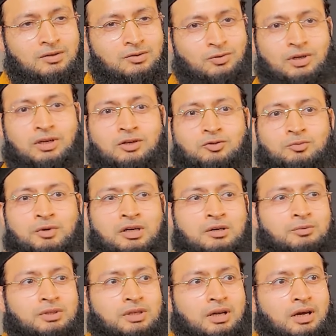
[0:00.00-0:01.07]
So Allah
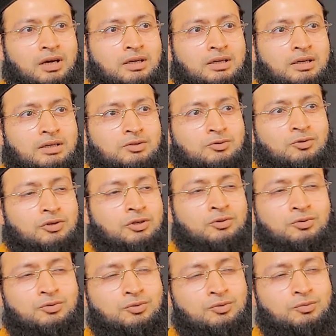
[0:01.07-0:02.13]
subhanahu wa ta'ala here is talking
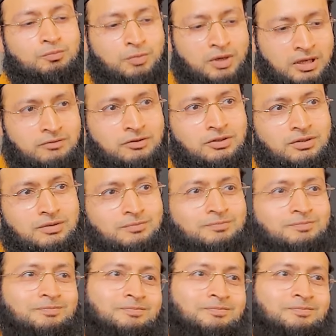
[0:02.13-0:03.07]
to who? Believers.